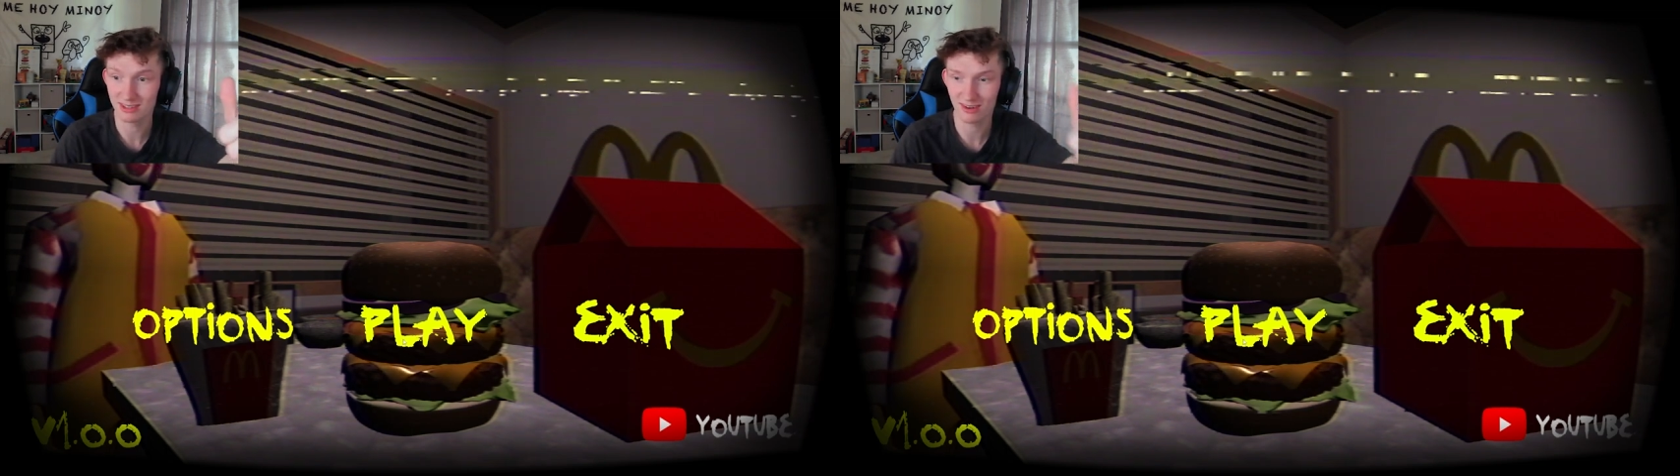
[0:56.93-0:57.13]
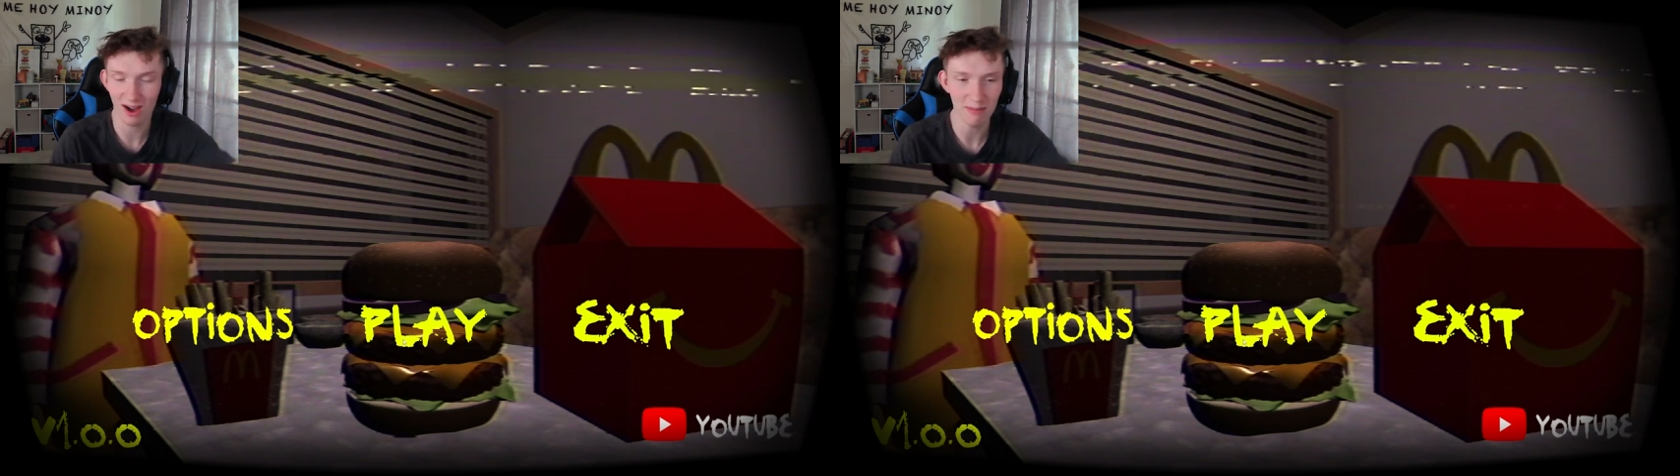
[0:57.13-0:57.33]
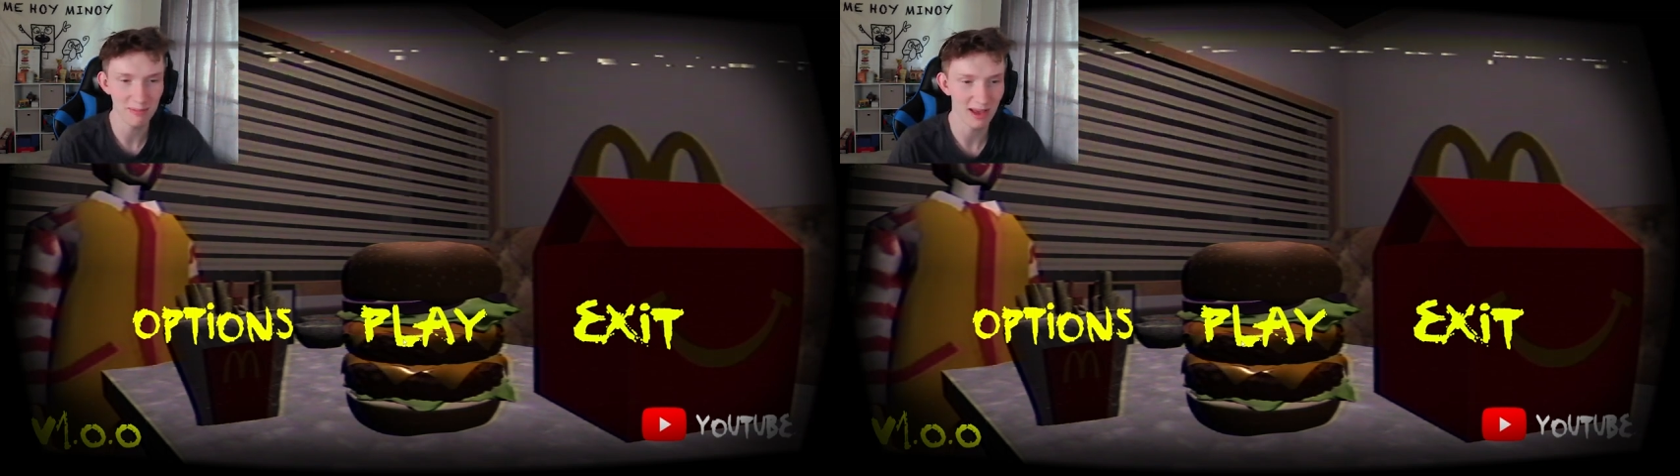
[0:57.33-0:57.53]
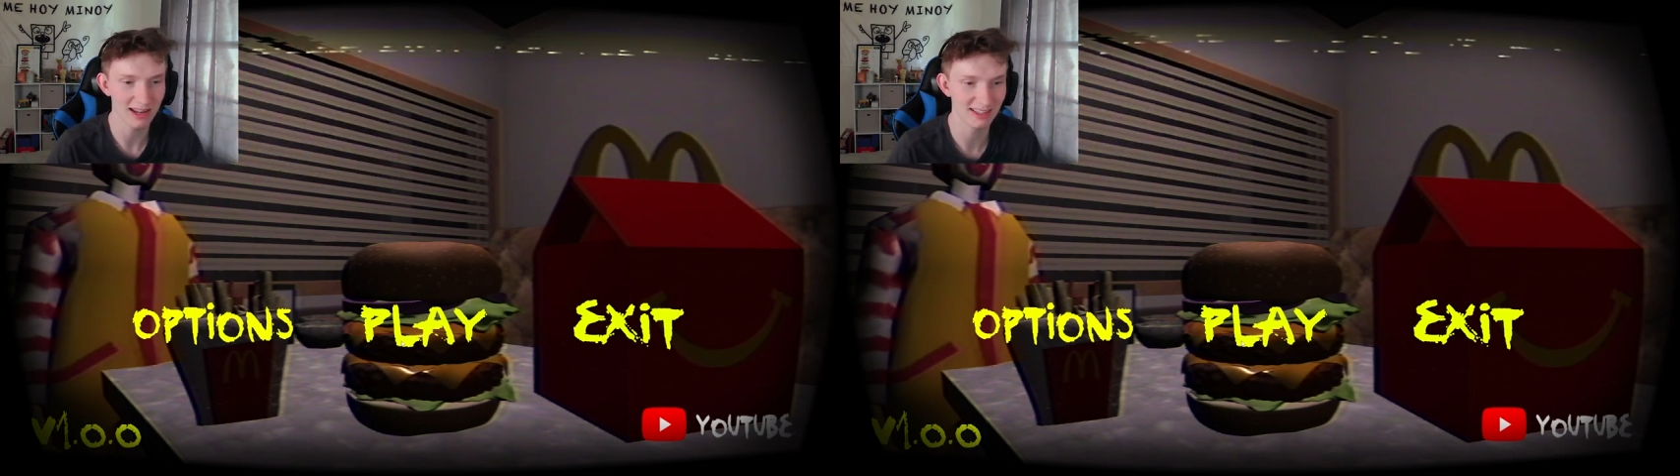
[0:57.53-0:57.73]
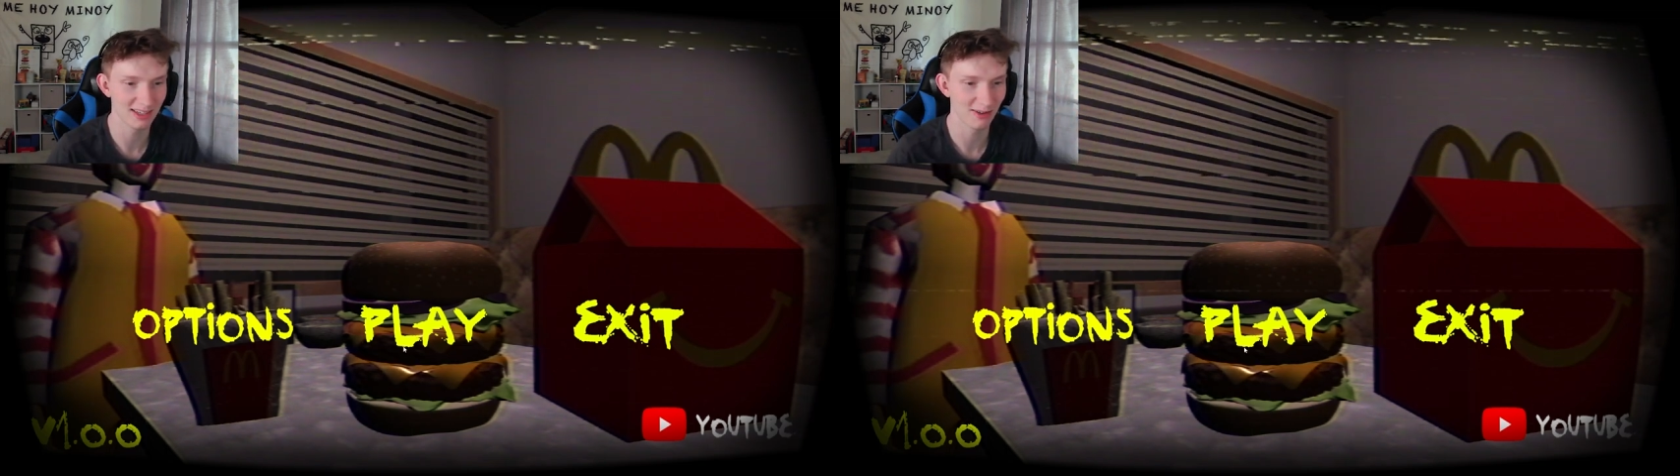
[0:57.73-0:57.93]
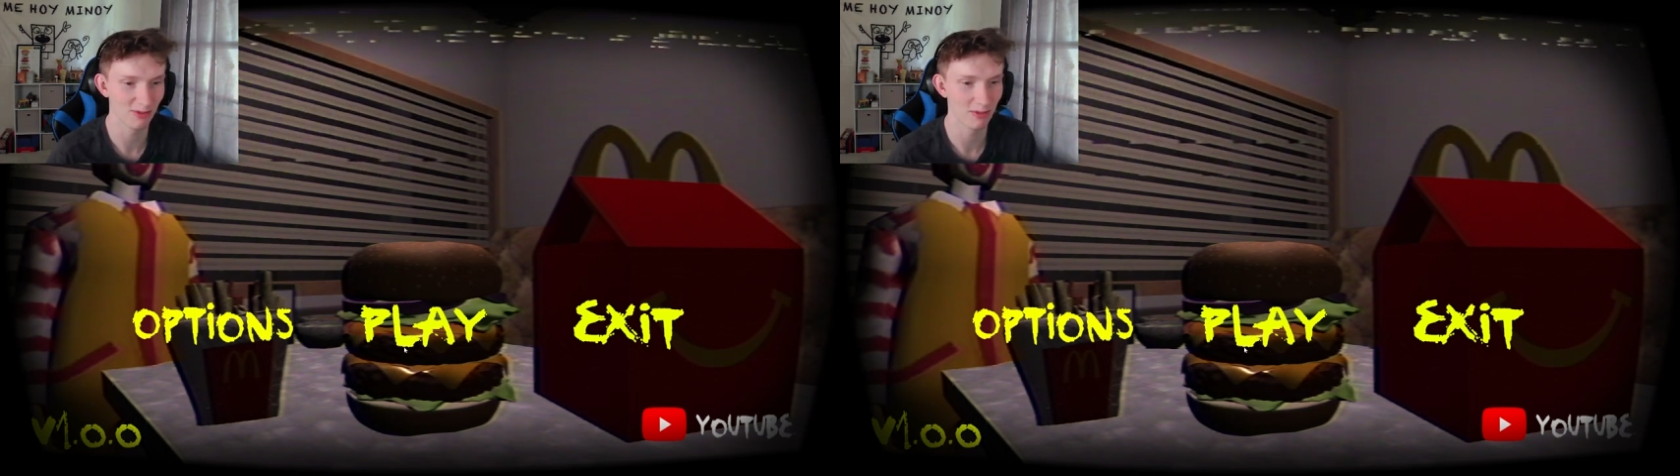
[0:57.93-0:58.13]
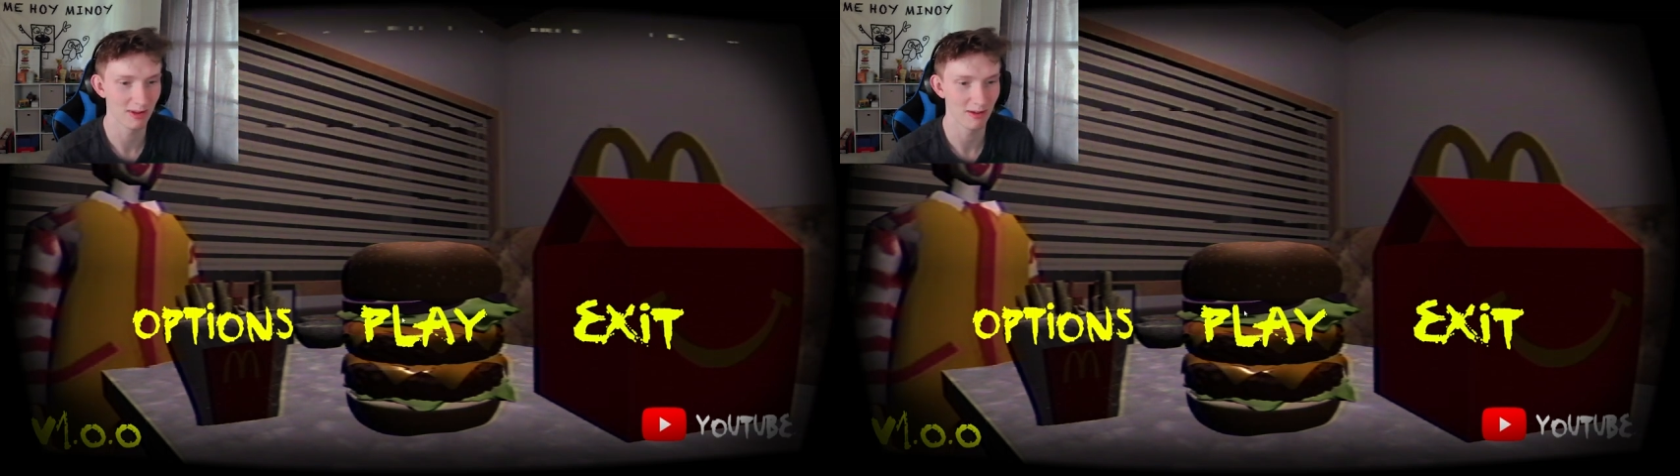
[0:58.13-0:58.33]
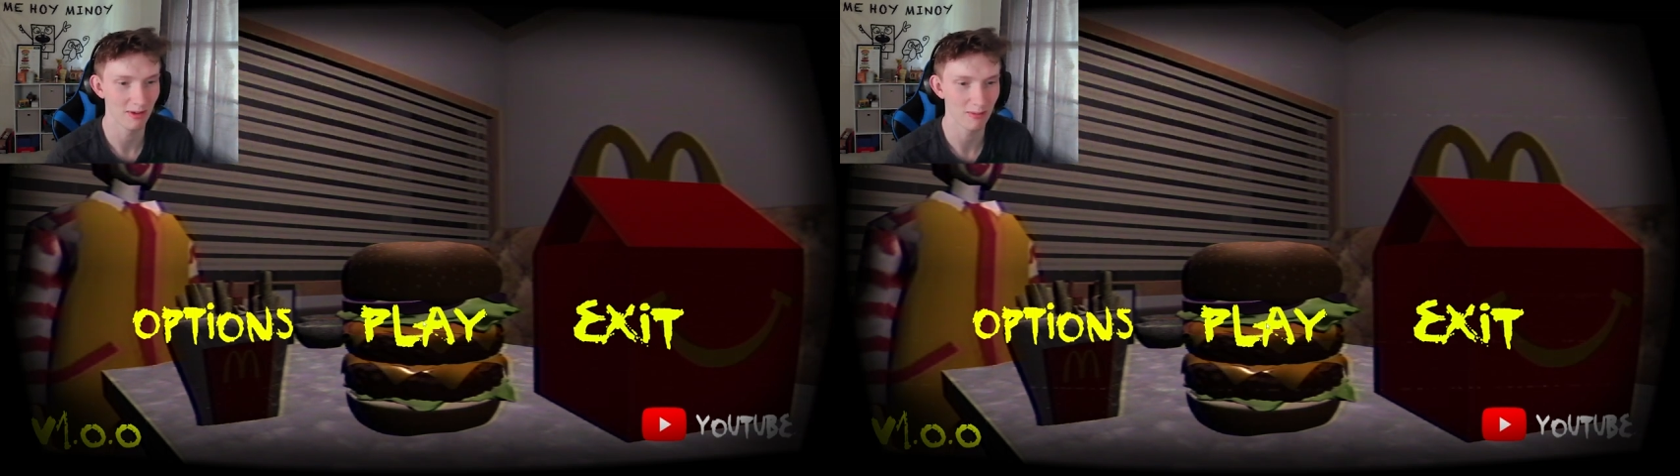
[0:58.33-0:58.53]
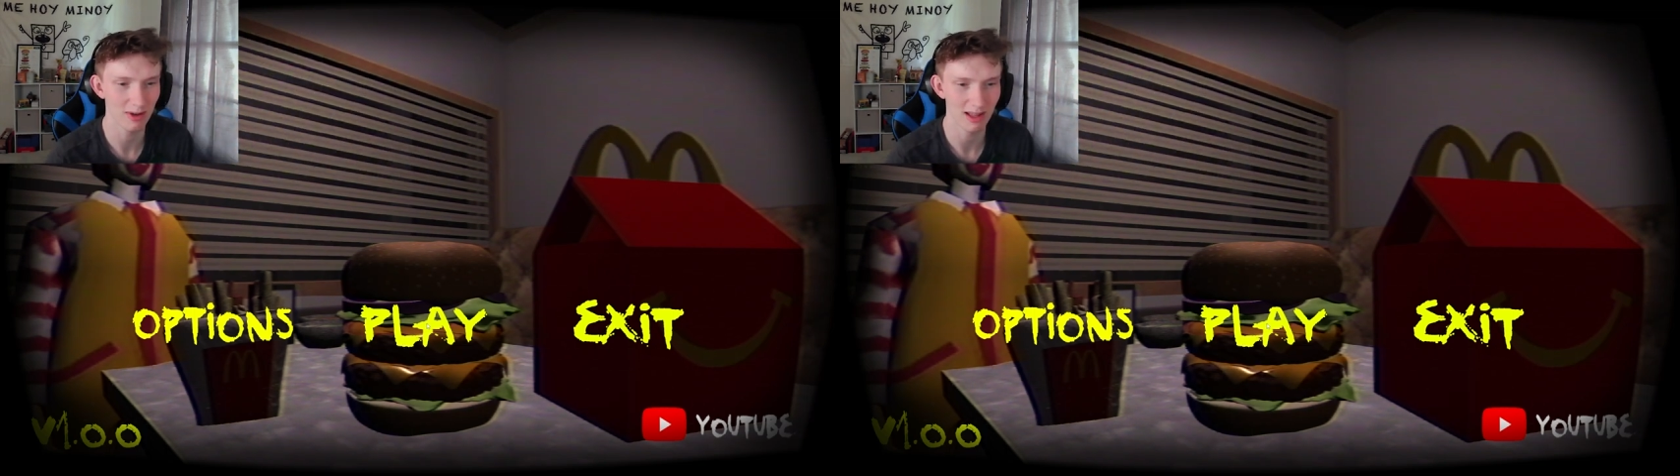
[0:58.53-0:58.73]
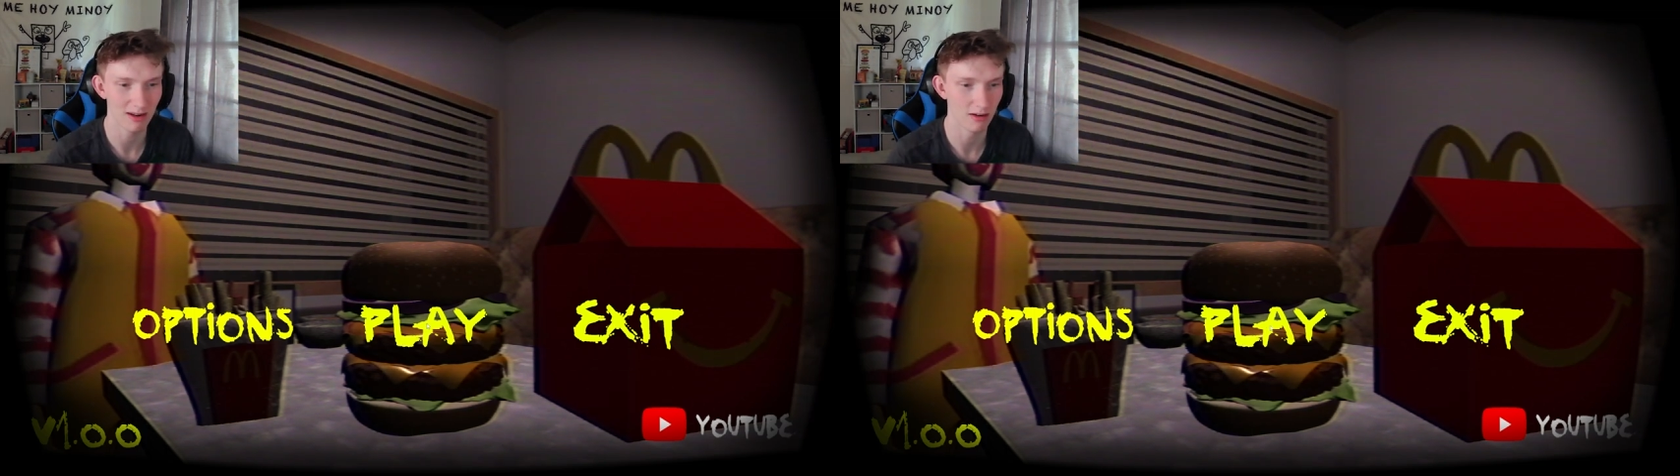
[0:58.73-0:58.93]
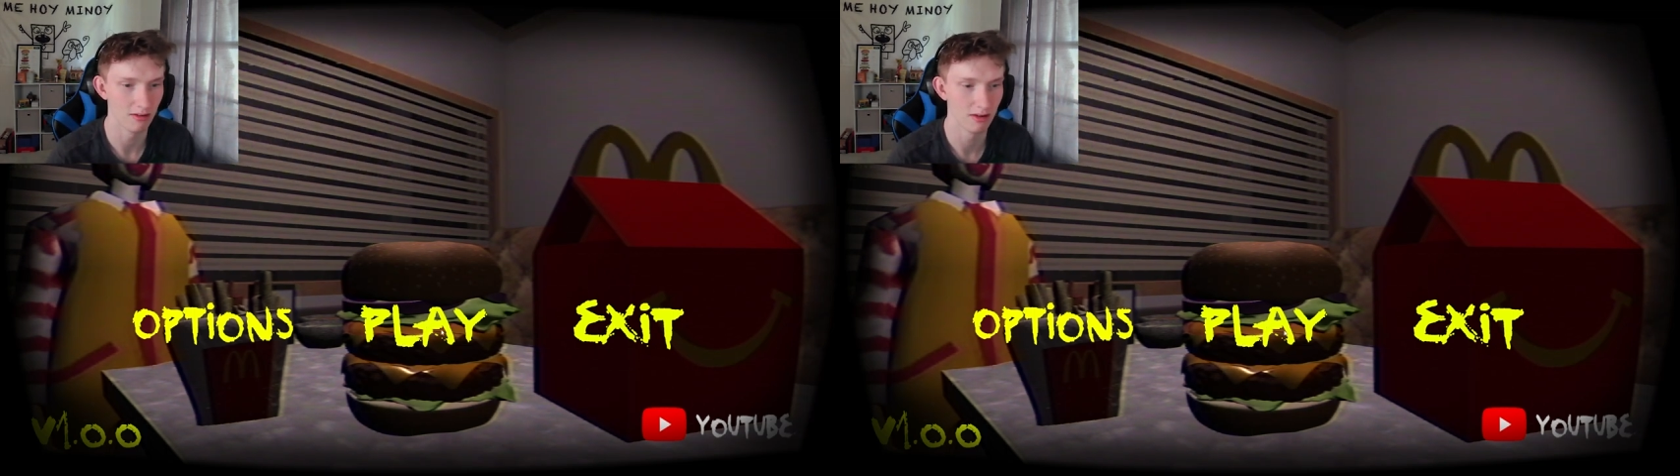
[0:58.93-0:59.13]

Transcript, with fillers: Krabby Patty secret formula. Wait, what? I don't know.